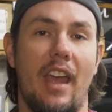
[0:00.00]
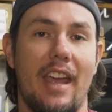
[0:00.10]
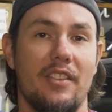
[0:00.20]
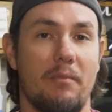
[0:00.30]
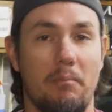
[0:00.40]

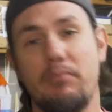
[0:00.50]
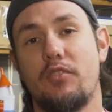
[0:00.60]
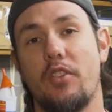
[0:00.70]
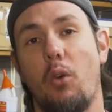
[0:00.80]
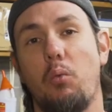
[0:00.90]
And
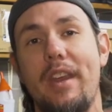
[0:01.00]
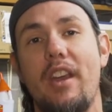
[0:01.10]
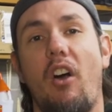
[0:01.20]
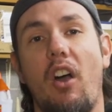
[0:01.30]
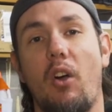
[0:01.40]
so
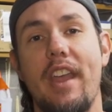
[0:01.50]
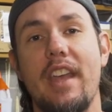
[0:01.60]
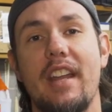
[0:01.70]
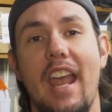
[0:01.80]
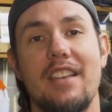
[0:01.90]
we are
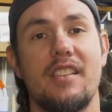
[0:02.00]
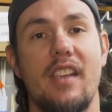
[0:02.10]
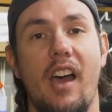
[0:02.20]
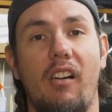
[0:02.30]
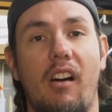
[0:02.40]
in a
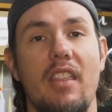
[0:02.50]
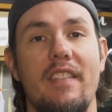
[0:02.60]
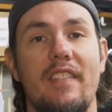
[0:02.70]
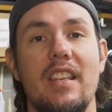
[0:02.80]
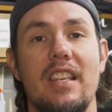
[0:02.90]
cell on
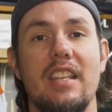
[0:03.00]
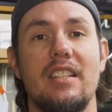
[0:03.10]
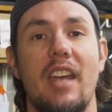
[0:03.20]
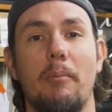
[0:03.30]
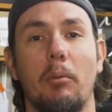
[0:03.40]
the VE
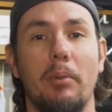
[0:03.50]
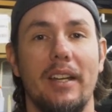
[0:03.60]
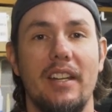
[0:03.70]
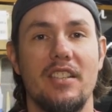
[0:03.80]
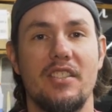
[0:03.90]
table,
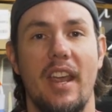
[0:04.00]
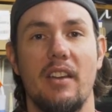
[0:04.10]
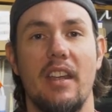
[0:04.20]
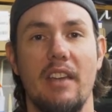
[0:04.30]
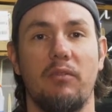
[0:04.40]
but it is
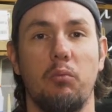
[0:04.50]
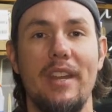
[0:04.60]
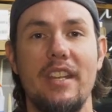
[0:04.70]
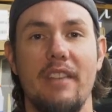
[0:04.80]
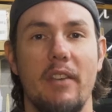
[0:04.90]
saying if
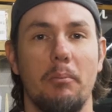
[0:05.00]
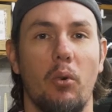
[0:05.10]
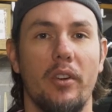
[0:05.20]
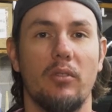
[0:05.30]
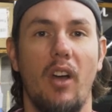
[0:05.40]
we give it
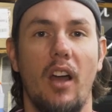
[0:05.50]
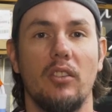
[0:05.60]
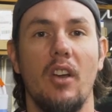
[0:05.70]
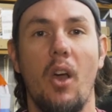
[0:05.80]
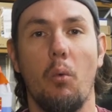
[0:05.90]
more
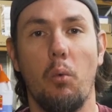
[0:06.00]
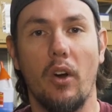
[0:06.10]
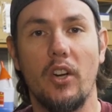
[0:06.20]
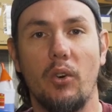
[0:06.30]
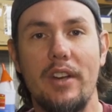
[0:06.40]
throttle,
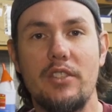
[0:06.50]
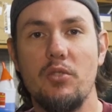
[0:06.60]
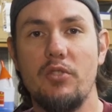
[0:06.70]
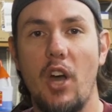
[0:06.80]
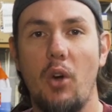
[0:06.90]
we're going
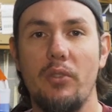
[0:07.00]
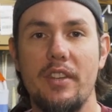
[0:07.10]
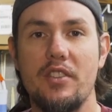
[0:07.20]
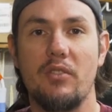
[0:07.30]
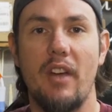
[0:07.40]
to go
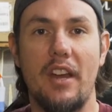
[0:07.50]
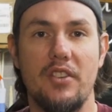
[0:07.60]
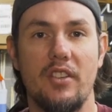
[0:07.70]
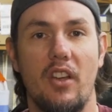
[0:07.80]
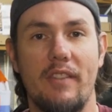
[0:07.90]
this
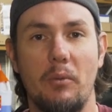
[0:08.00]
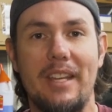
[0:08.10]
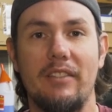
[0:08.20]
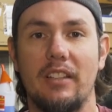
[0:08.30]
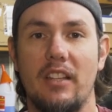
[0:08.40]
direction. If we
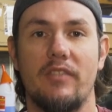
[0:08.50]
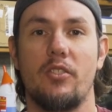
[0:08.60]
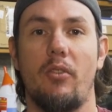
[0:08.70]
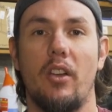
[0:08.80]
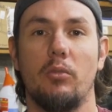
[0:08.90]
give it less
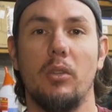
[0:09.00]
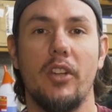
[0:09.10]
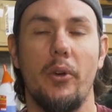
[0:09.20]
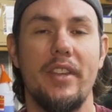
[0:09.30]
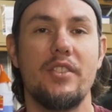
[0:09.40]
throttle, we'll
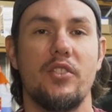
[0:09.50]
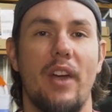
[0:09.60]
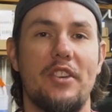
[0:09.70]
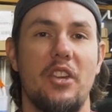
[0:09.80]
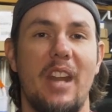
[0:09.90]
go this
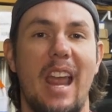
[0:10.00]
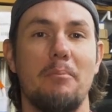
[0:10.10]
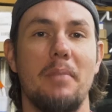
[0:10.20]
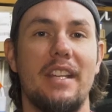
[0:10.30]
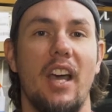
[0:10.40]
direction.
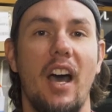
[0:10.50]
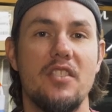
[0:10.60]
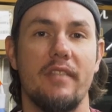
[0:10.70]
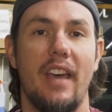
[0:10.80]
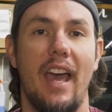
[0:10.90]
And
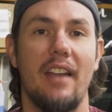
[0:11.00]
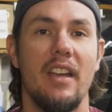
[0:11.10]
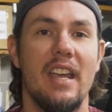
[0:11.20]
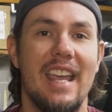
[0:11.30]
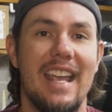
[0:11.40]
because of that,
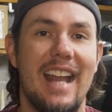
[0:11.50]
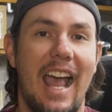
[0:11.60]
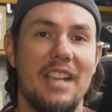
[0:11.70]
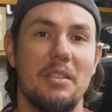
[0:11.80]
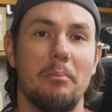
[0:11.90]
it
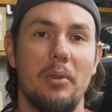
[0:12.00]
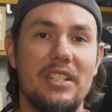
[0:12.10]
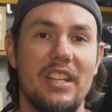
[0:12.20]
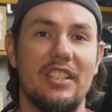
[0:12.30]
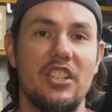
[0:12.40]
has some
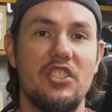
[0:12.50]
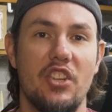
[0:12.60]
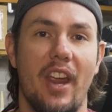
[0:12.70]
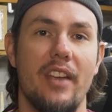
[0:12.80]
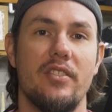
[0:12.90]
predicted
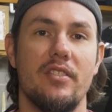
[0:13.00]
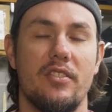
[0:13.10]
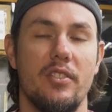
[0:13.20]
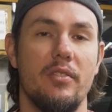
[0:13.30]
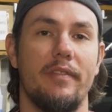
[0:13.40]

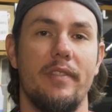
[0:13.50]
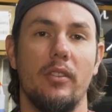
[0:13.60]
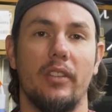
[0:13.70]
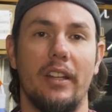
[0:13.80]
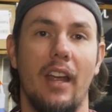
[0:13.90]
changes to the
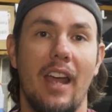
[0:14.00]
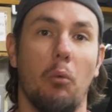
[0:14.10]
fueling.